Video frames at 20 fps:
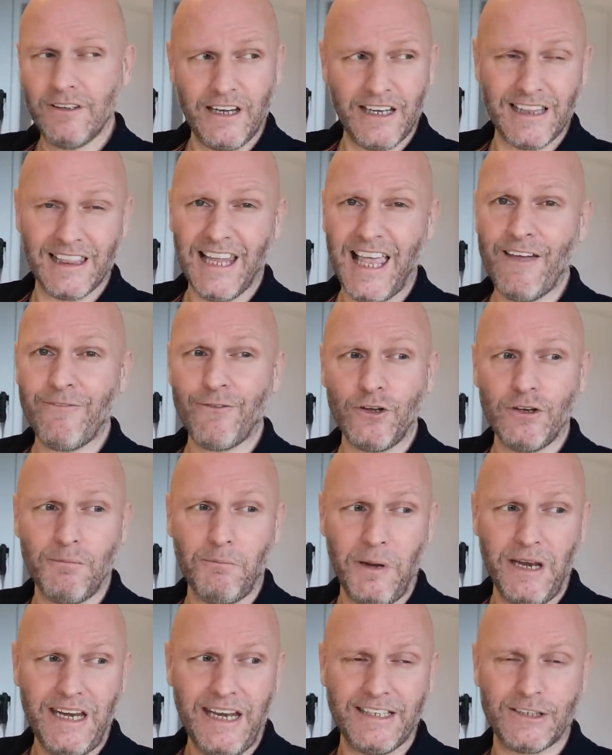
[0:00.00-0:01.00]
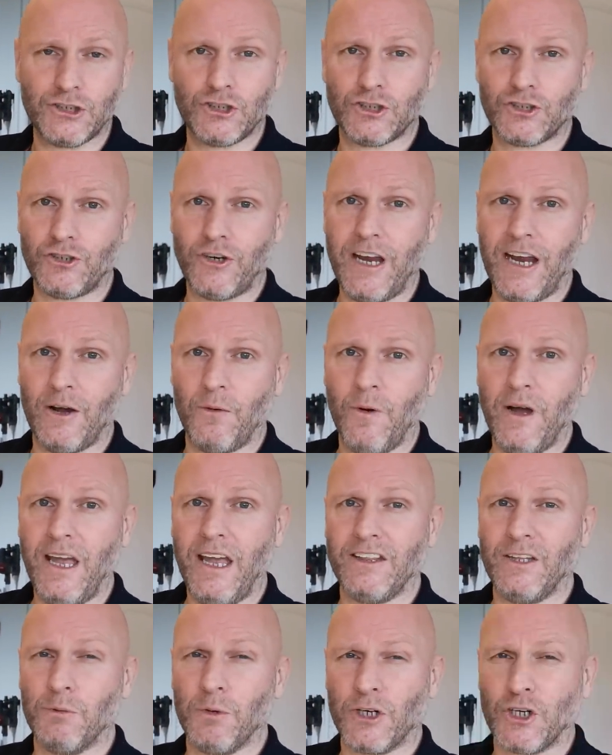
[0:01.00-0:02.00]
11 minutes straight
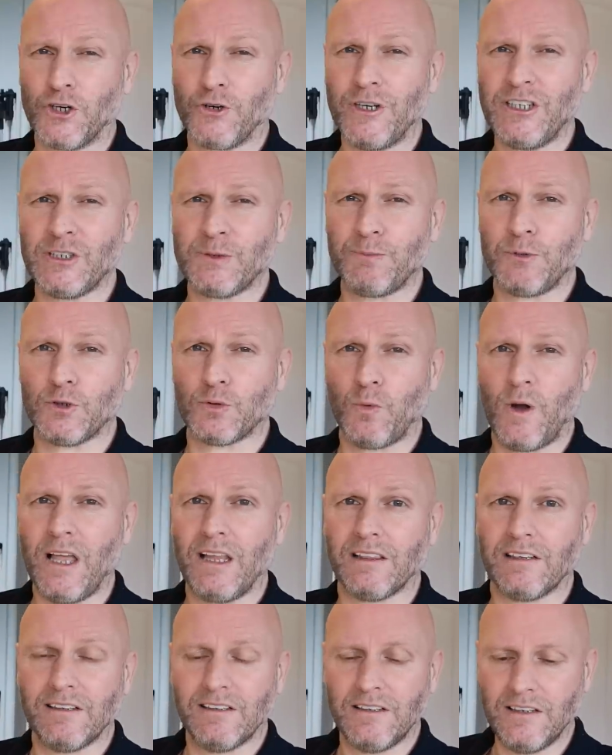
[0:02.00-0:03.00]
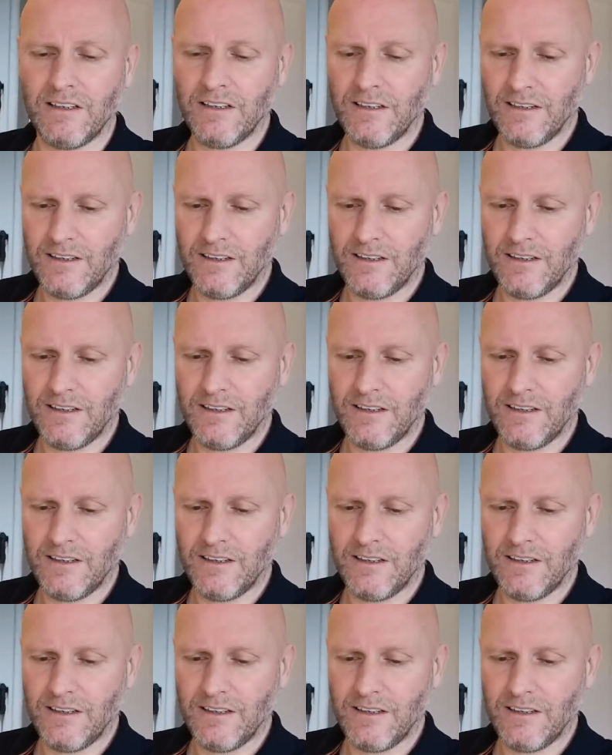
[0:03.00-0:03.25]
away, and they were crisp as well.